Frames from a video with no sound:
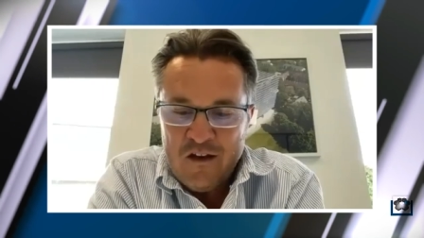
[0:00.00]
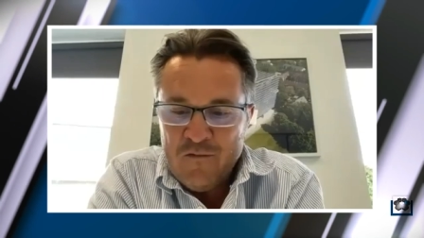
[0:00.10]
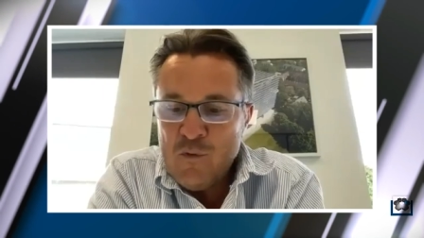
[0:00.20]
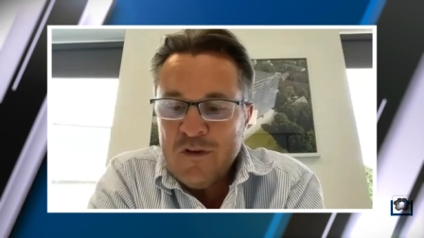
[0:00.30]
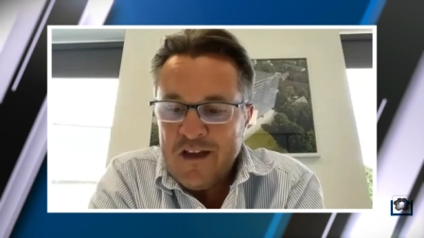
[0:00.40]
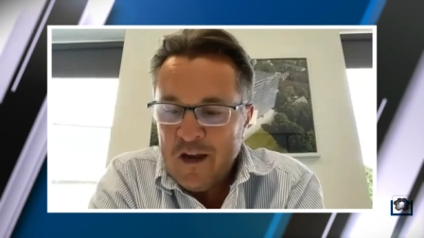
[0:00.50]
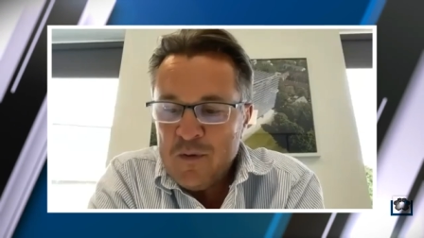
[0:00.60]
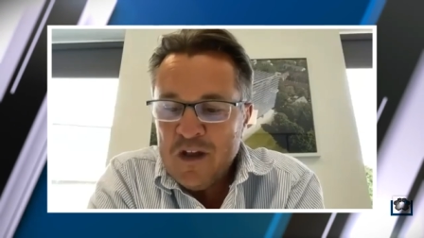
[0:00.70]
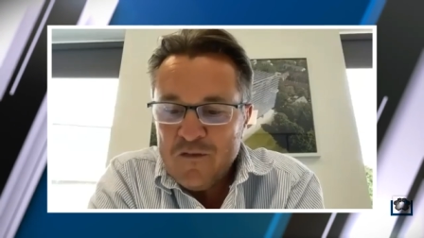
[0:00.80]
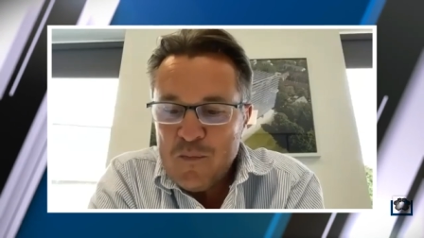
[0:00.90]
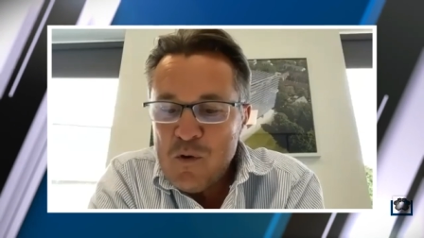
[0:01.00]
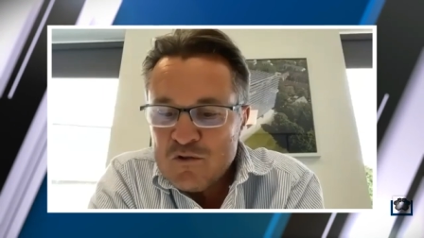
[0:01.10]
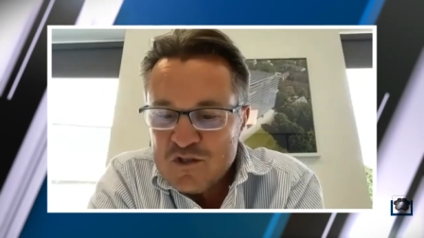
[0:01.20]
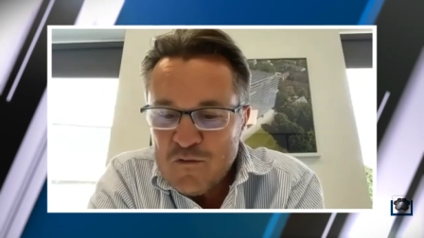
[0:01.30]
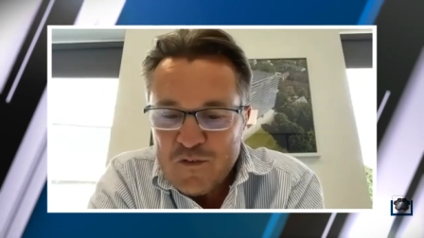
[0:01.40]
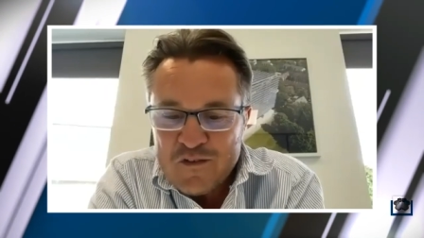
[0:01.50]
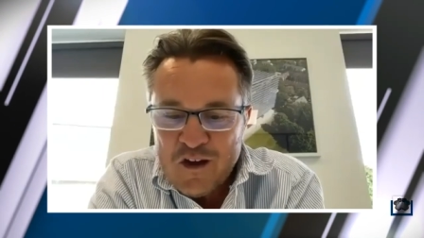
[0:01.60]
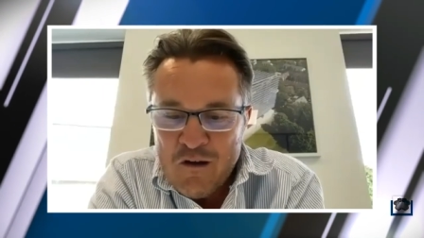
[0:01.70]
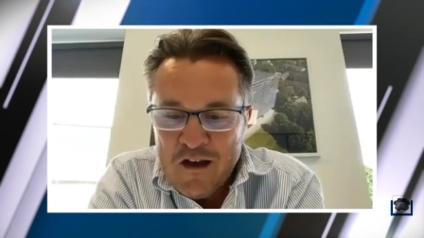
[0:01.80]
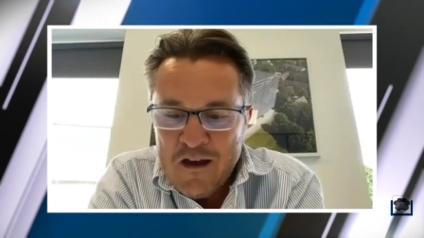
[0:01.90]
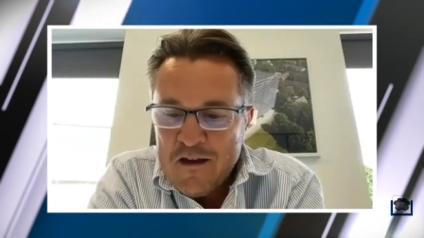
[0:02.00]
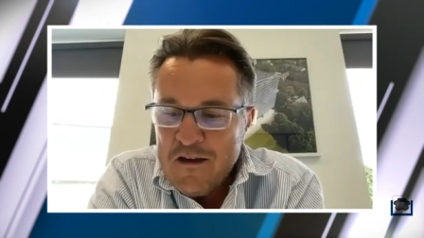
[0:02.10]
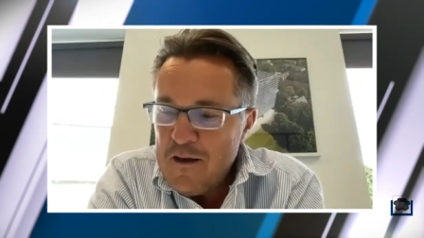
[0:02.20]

So I've always had a bit of a penchant for solar.